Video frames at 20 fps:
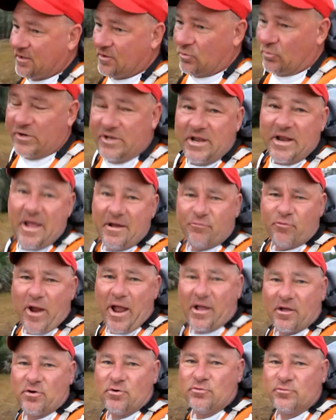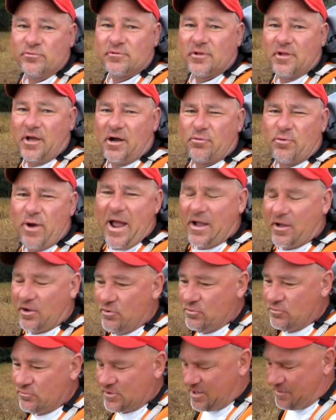We did have a
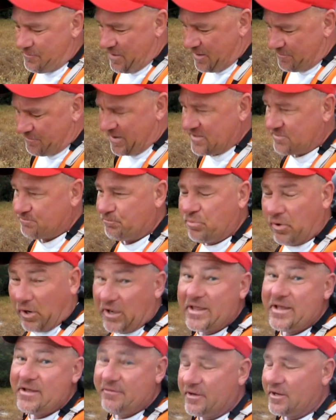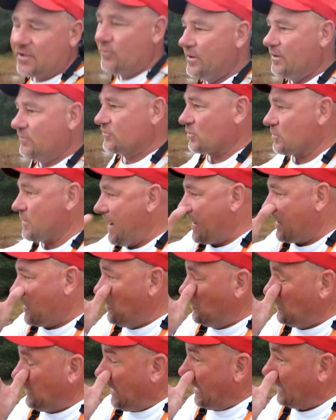raccoon come up, I believe anyway. It was a
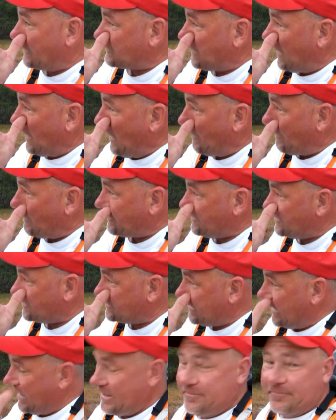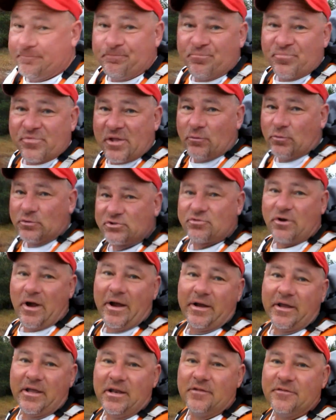raccoon last night up to the tent, was
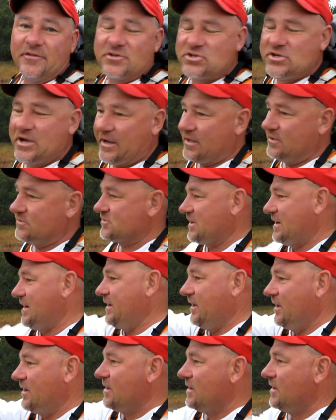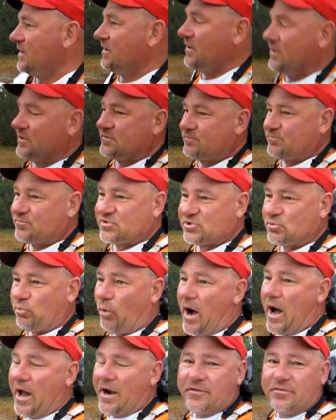trying to get in the chickens, and I
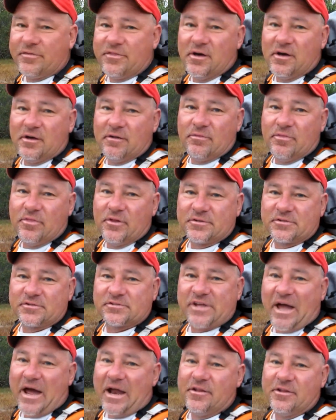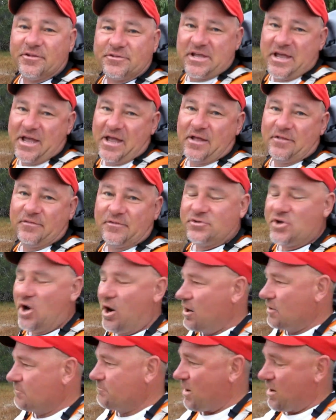swatted the side of the tent, and the
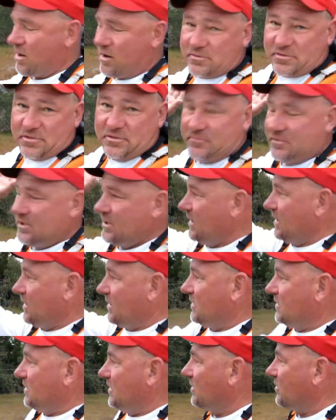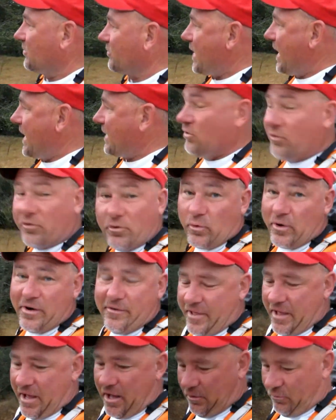dog barked, and, you know, the raccoon or
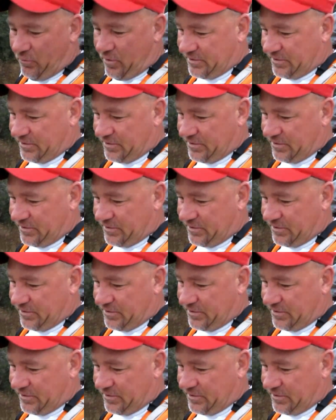whatever the hell it